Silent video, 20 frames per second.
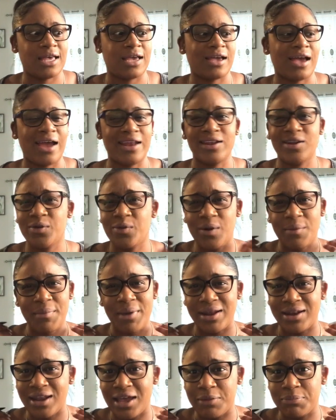Like I didn't want
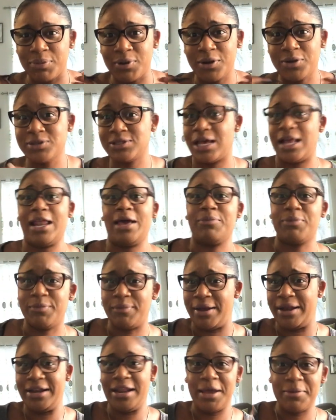my neck pillow, so I like
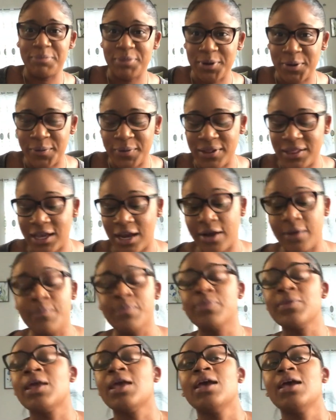put my neck pillow in there.